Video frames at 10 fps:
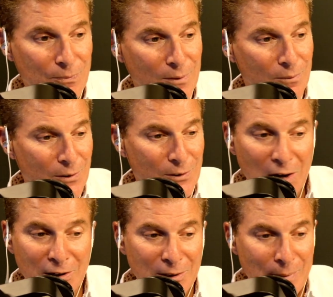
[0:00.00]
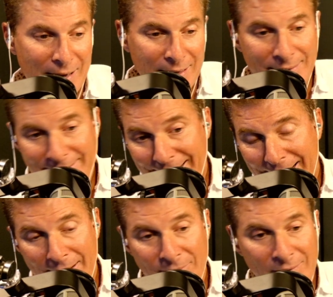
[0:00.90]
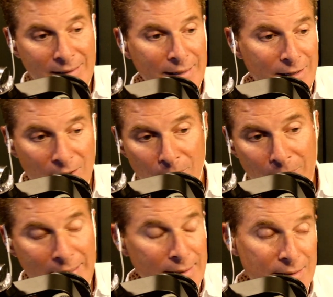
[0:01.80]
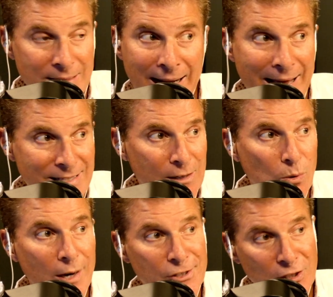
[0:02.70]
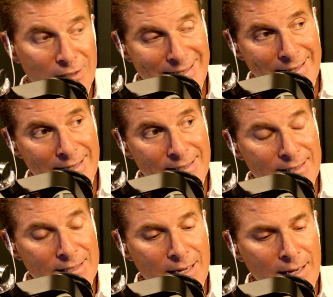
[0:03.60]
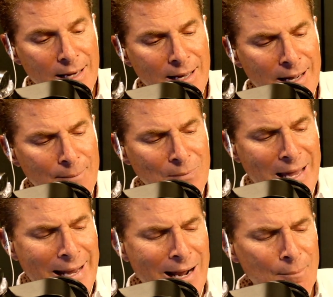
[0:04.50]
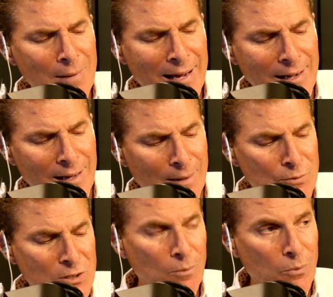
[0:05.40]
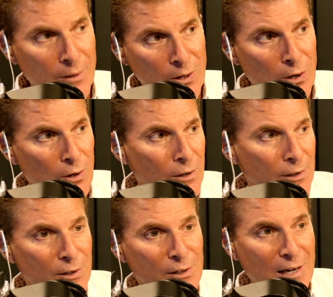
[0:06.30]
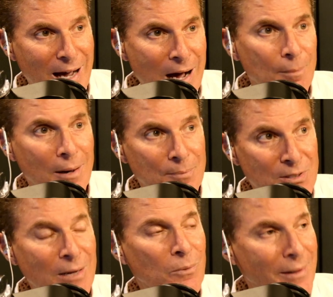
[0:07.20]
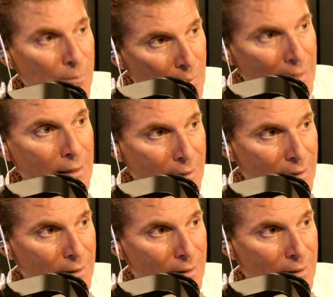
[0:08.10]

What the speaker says: We talked about it. Everything, the media's not asking questions, and this is, and I'm not upset with her. I'm upset with the media.